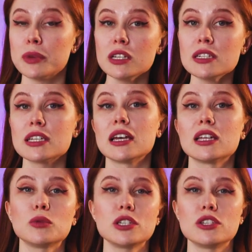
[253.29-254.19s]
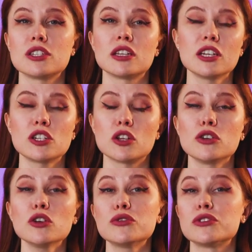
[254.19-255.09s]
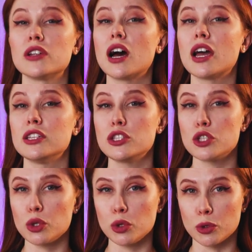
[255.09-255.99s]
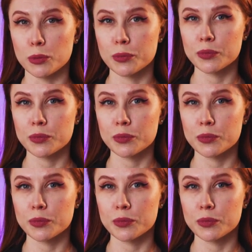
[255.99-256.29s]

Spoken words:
month and which destination you're flying to.